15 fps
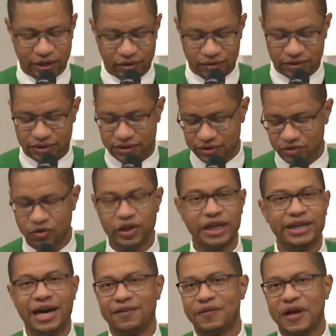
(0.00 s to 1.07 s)
It was
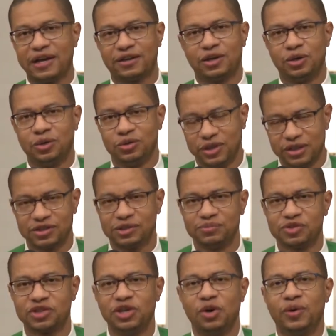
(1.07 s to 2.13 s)
really not that cold. There's some
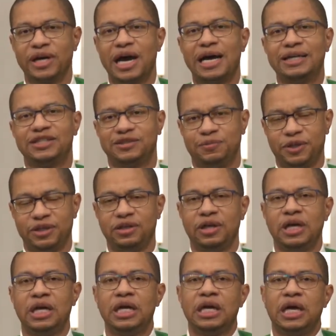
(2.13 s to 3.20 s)
snow and ice, but
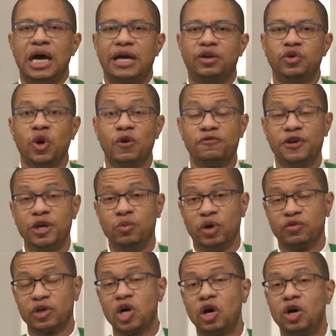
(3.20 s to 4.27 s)
I don't know if anyone
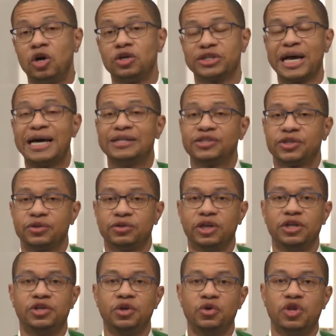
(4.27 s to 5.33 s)
recalls. I
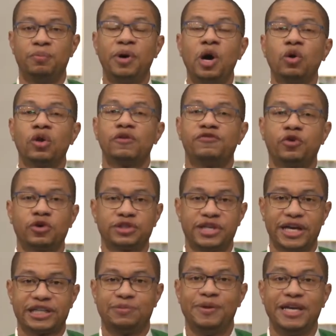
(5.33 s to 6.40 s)
certainly do. The polar
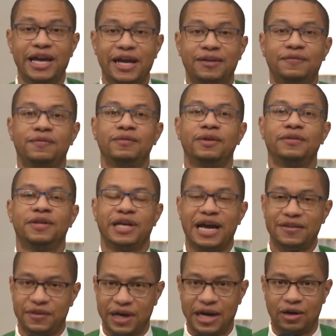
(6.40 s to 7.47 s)
vortex began the
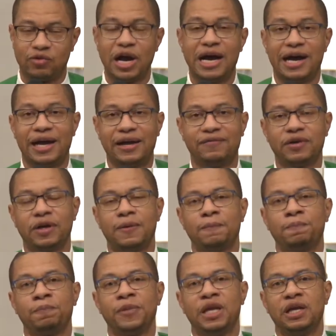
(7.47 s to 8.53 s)
night that I arrived.
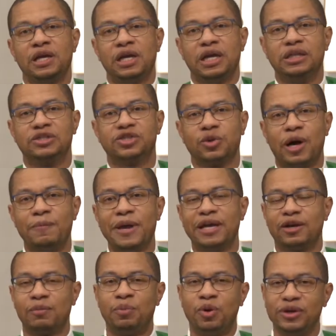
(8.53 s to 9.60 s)
And so I made
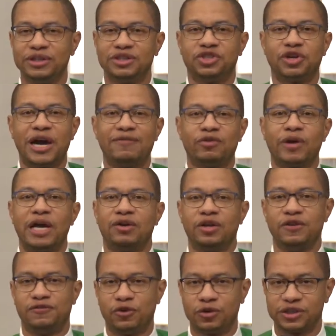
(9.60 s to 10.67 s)
it a point to drive around in
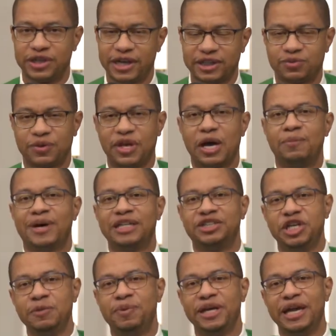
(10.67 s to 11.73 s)
the vortex without my
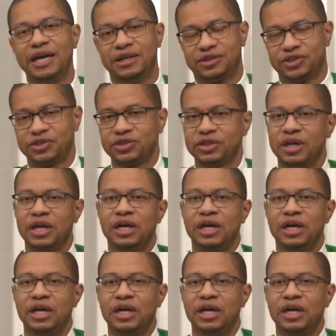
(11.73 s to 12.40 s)
GPS.